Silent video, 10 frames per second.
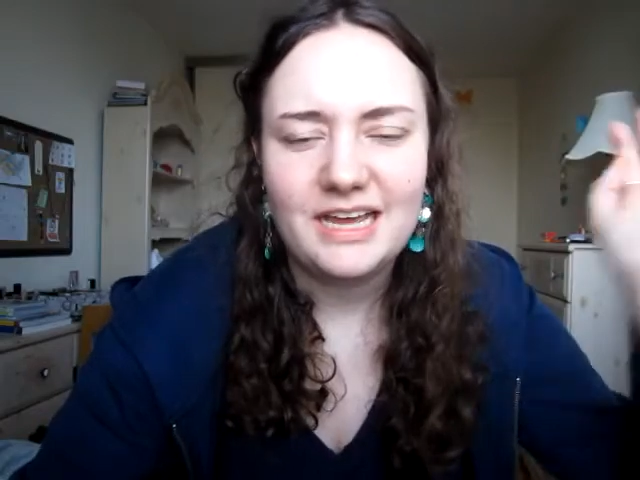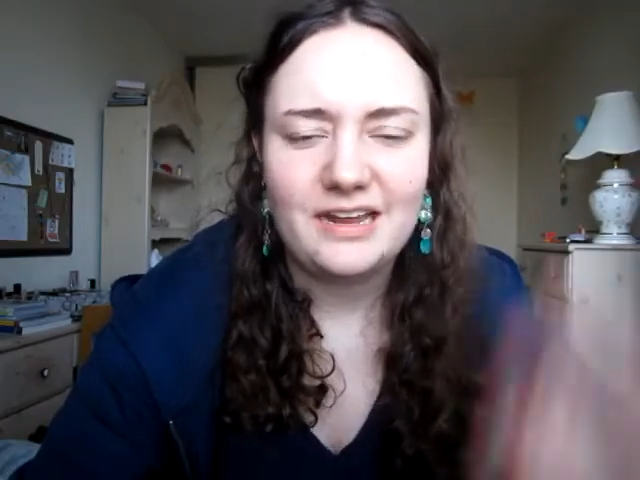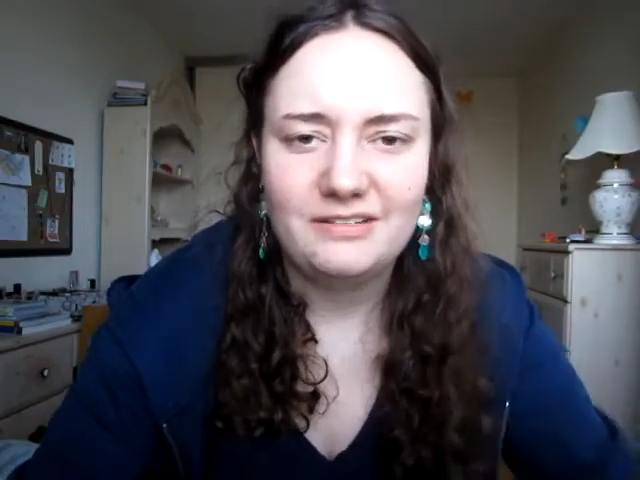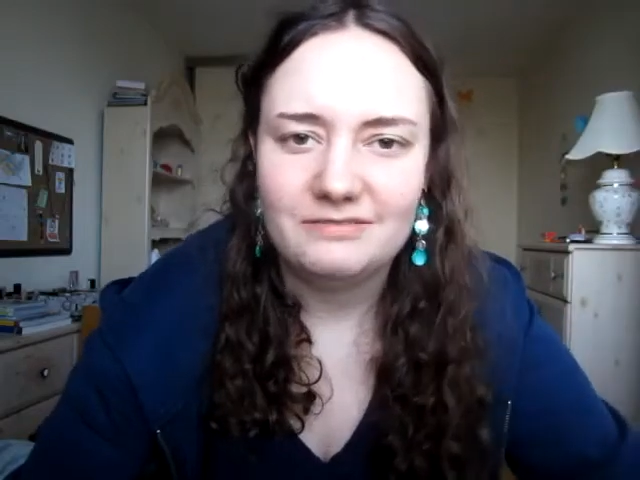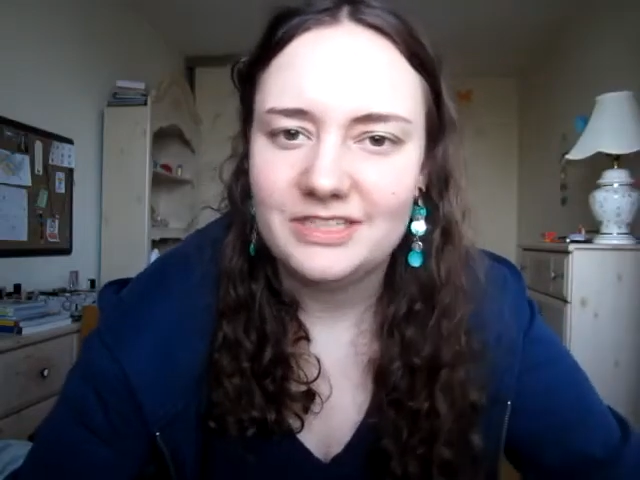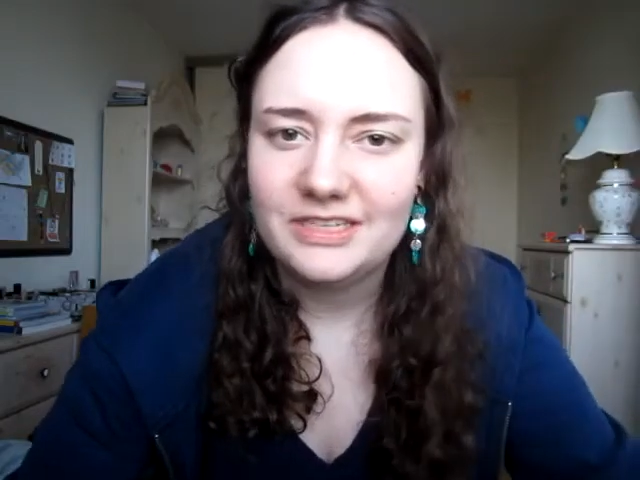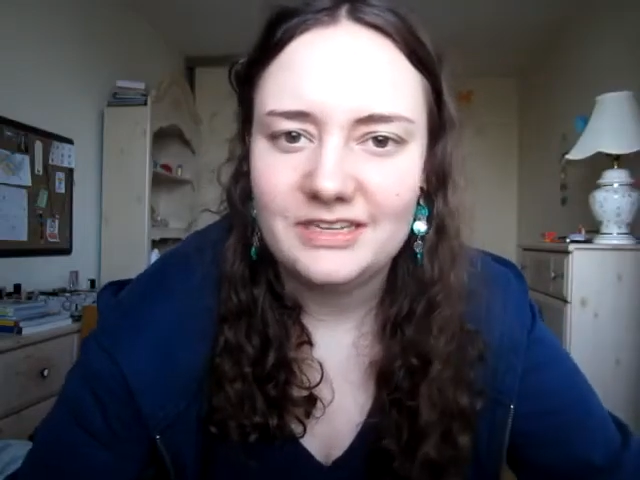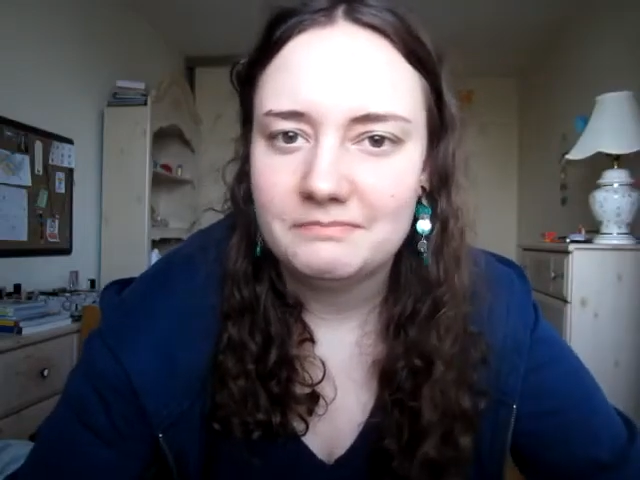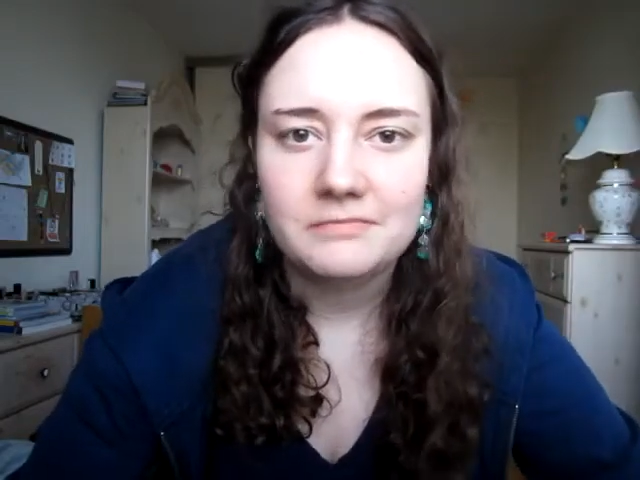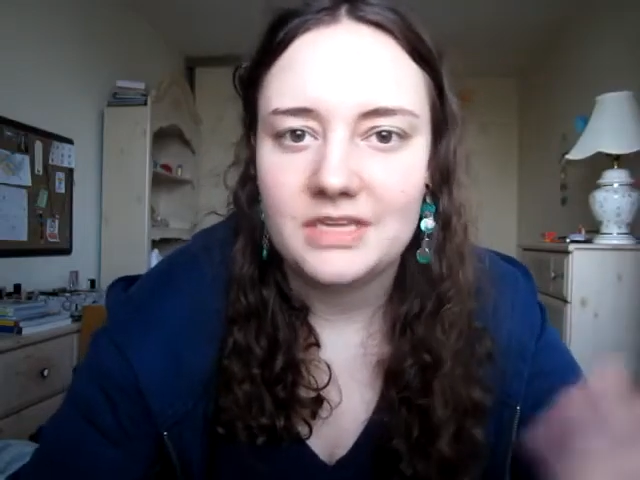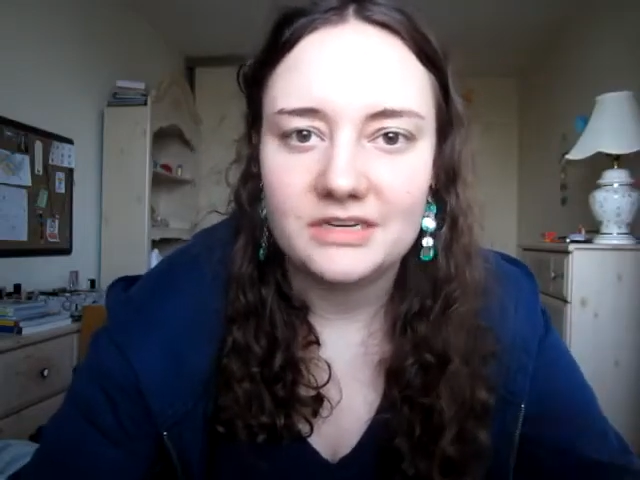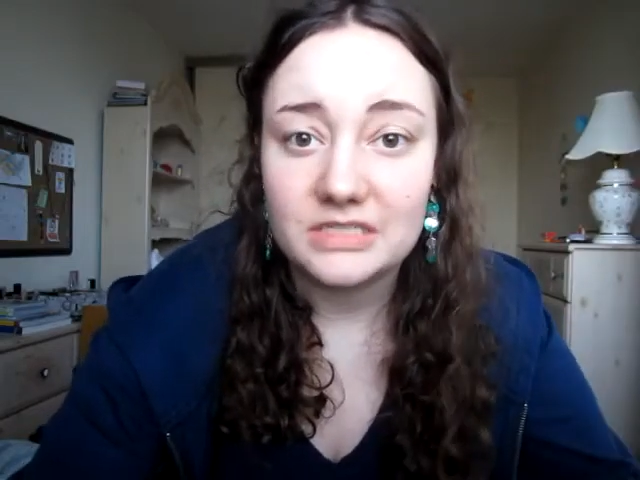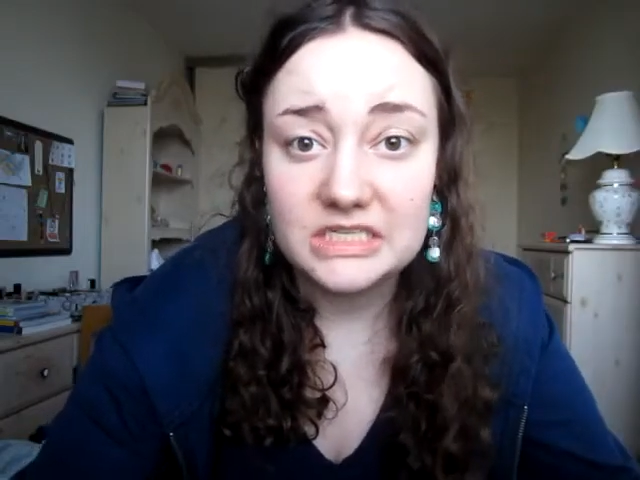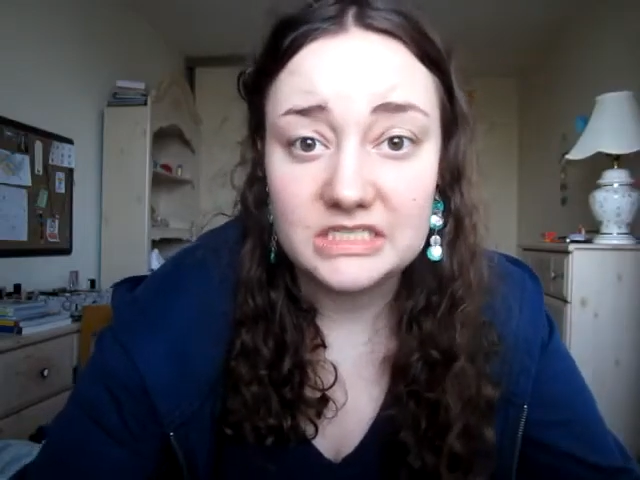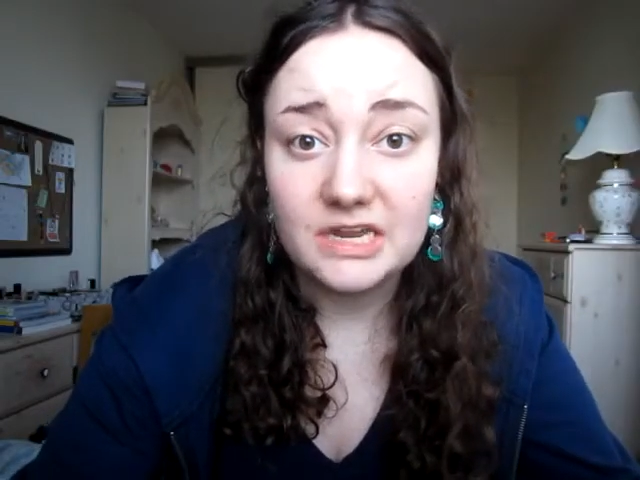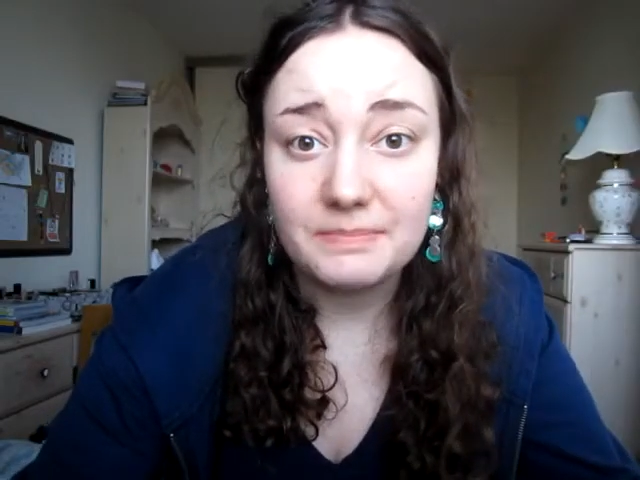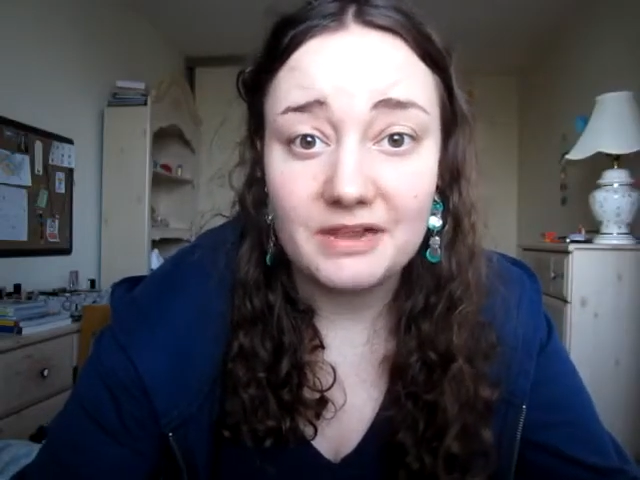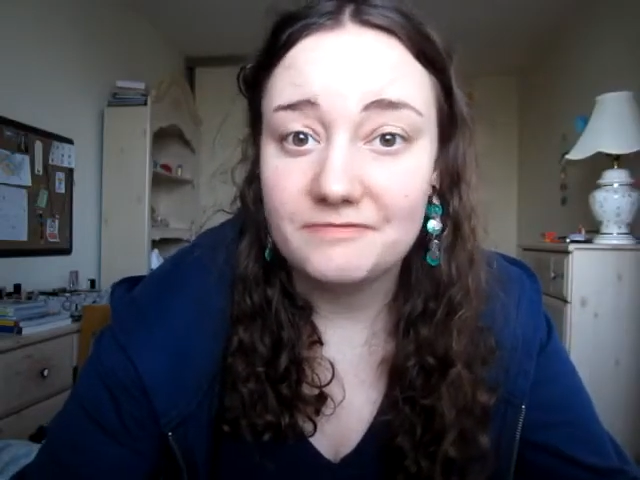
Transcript: I don't really get dressed up all